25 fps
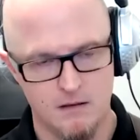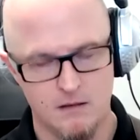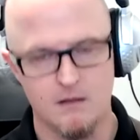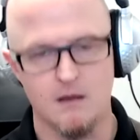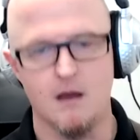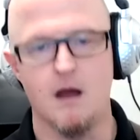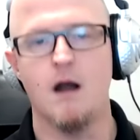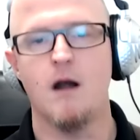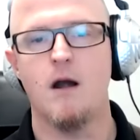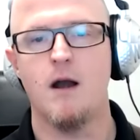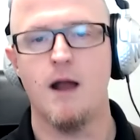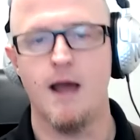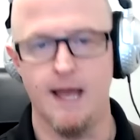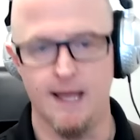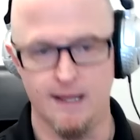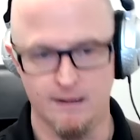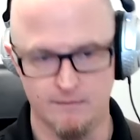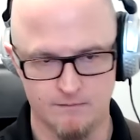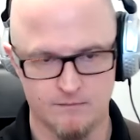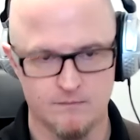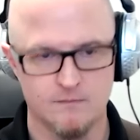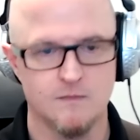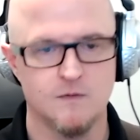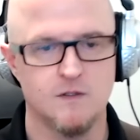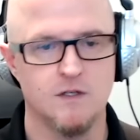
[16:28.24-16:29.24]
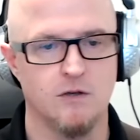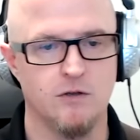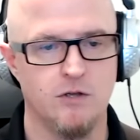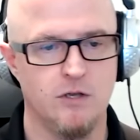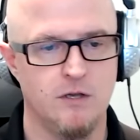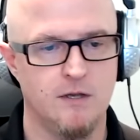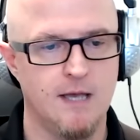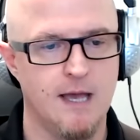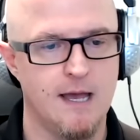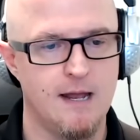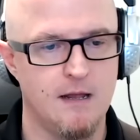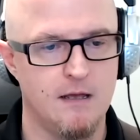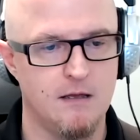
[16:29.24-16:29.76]
All right, so you
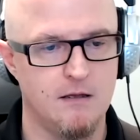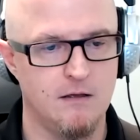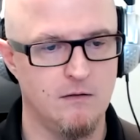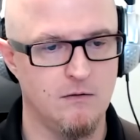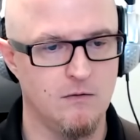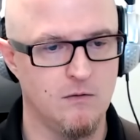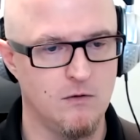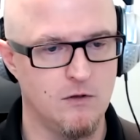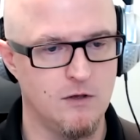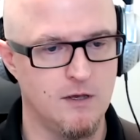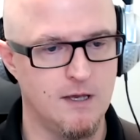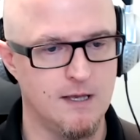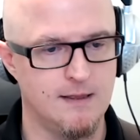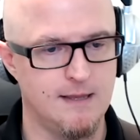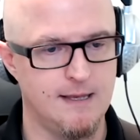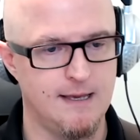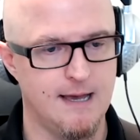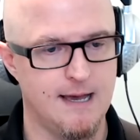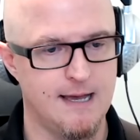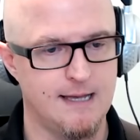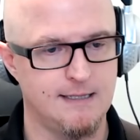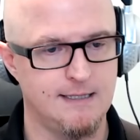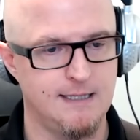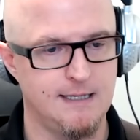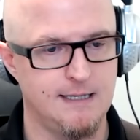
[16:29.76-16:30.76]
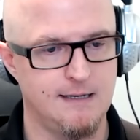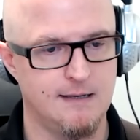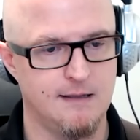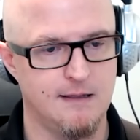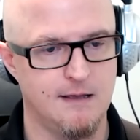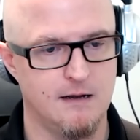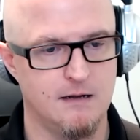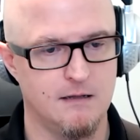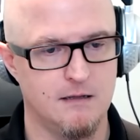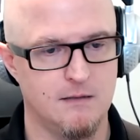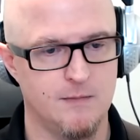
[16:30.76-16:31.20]
kind of get the idea there.